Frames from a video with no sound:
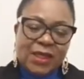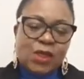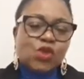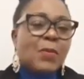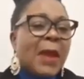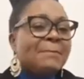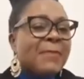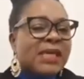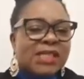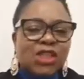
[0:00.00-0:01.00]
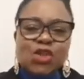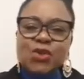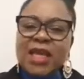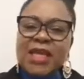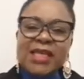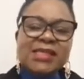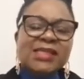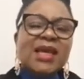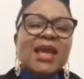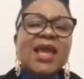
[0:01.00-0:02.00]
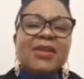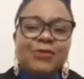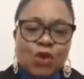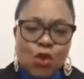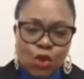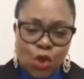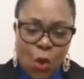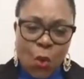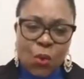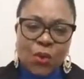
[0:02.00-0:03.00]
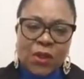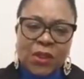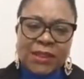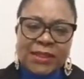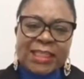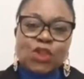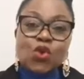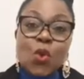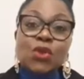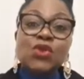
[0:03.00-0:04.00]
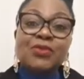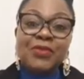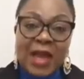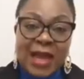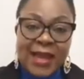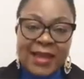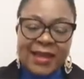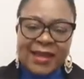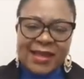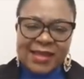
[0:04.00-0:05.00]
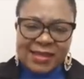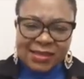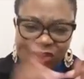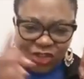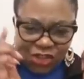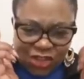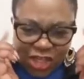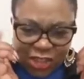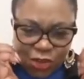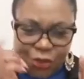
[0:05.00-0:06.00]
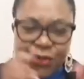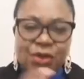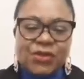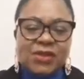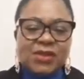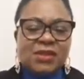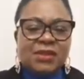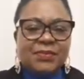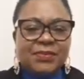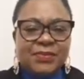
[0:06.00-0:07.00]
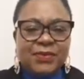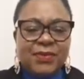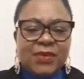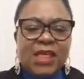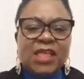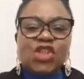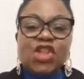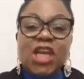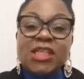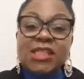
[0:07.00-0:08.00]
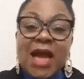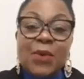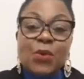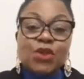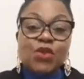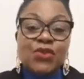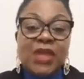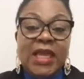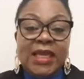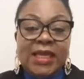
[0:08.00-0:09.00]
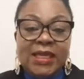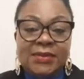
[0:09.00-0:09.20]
So my message today is, if you know that you want to fly, change your thoughts. Change what you think.